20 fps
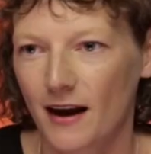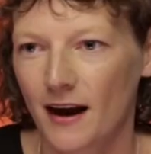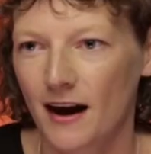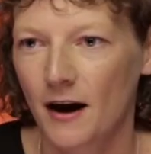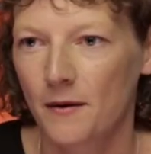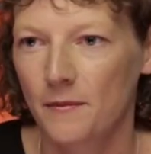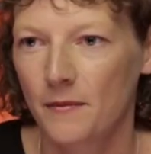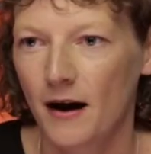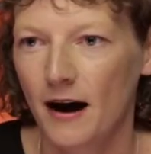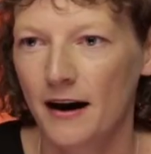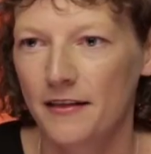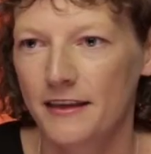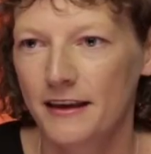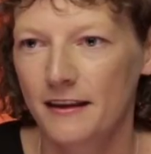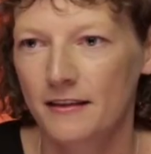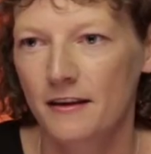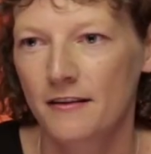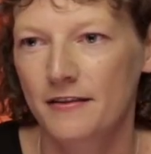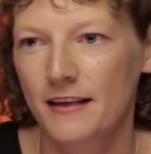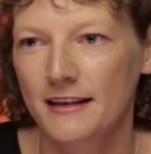I
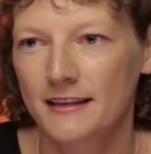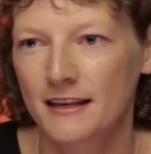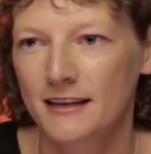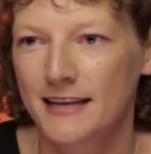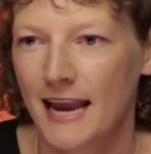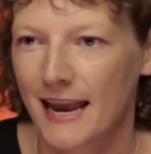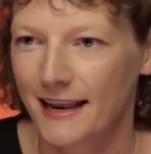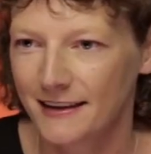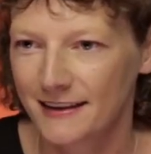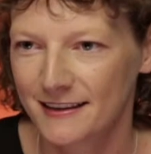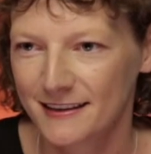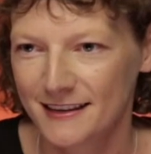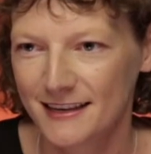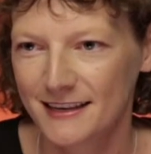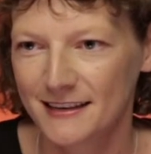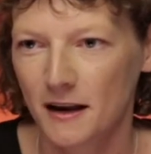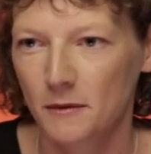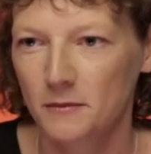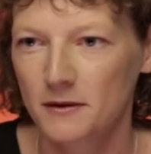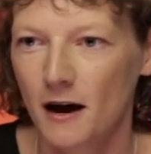think that there's a tendency
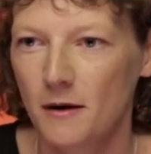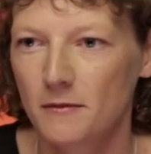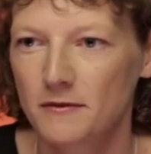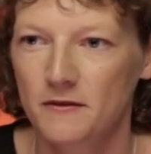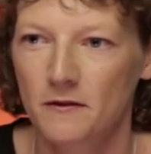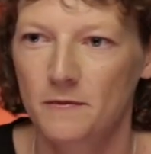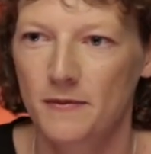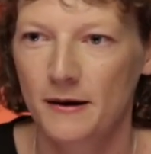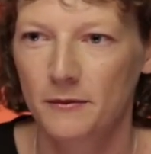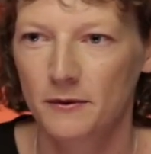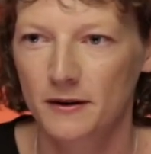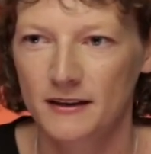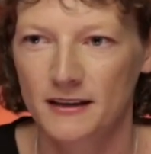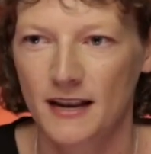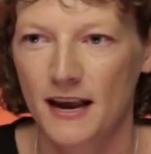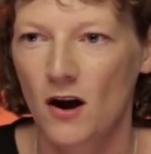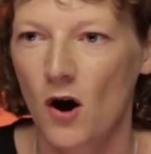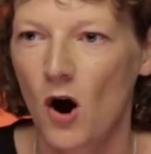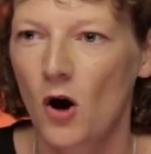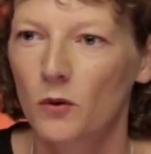sometimes for people to
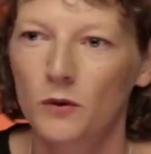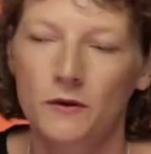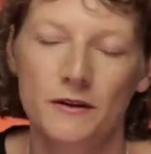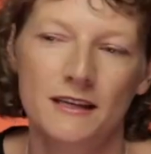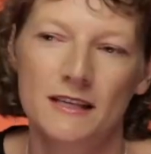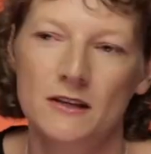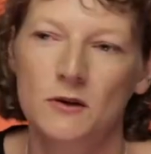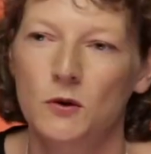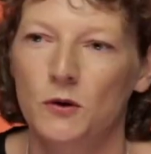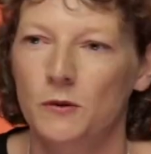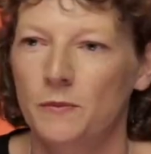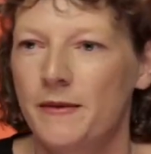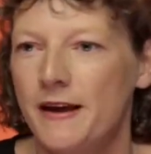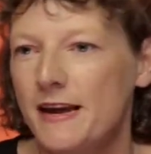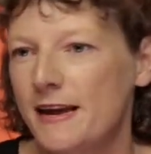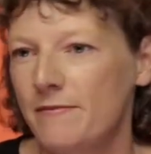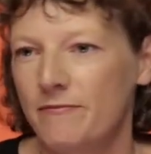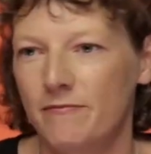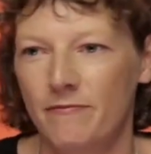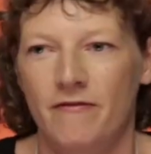say, "Oh, well, this took
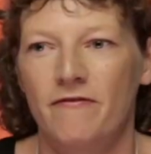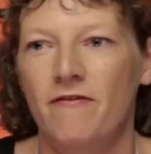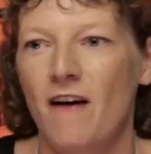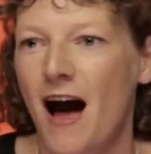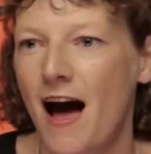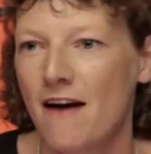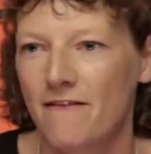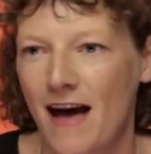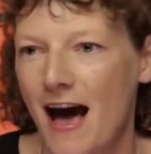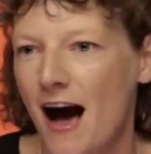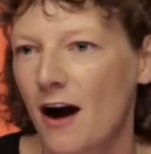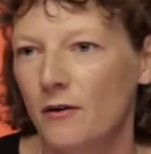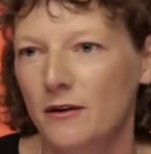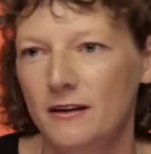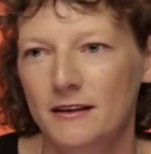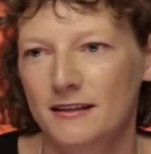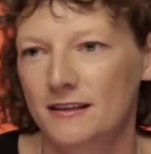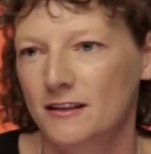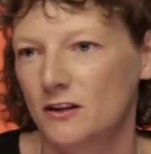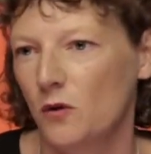me 5
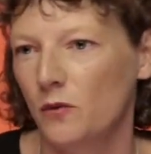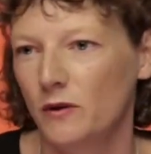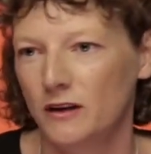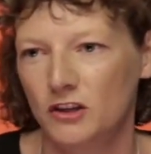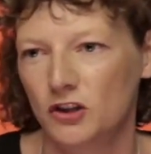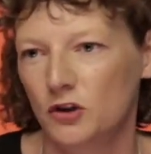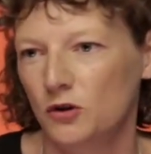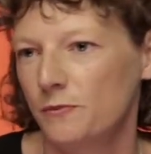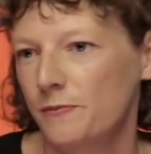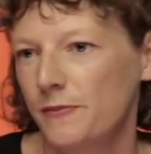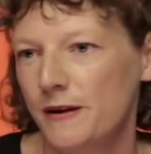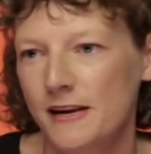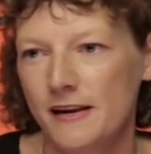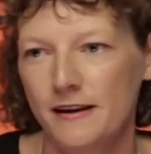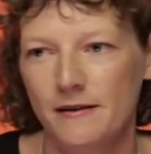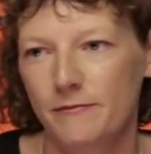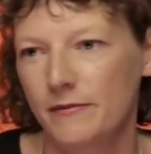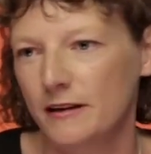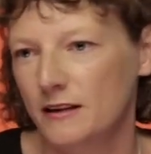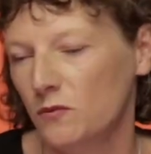hours, so it's
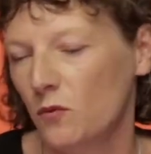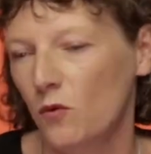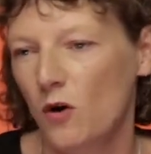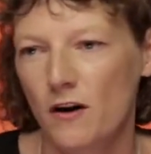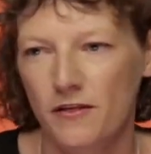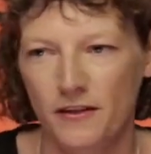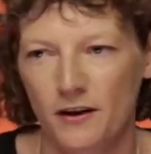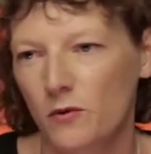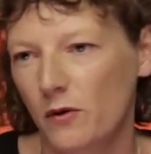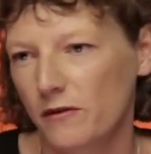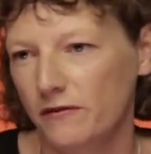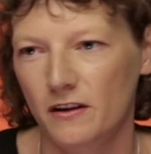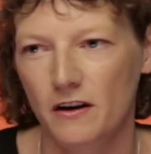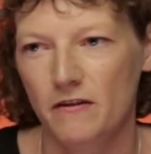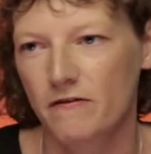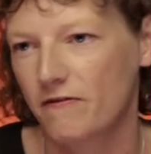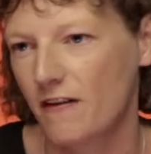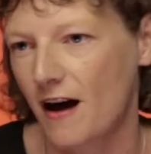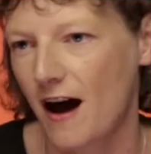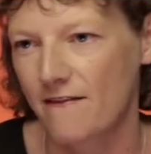worth equivalent
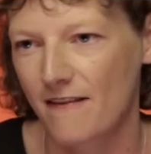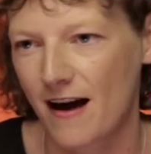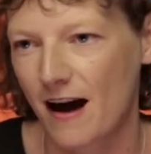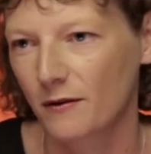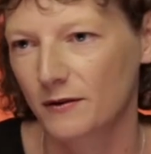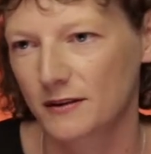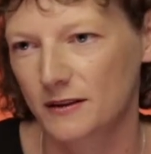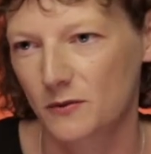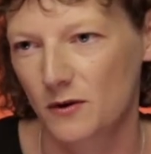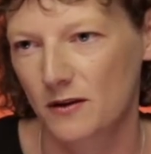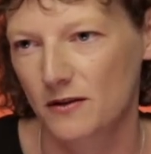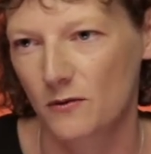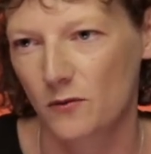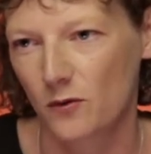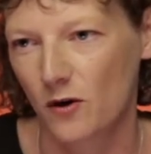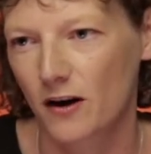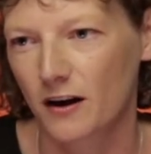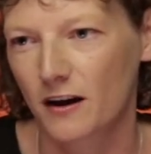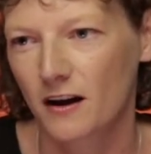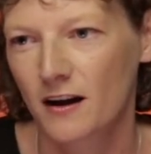of 5 hours worth of
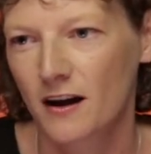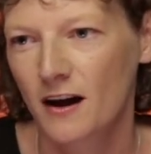work."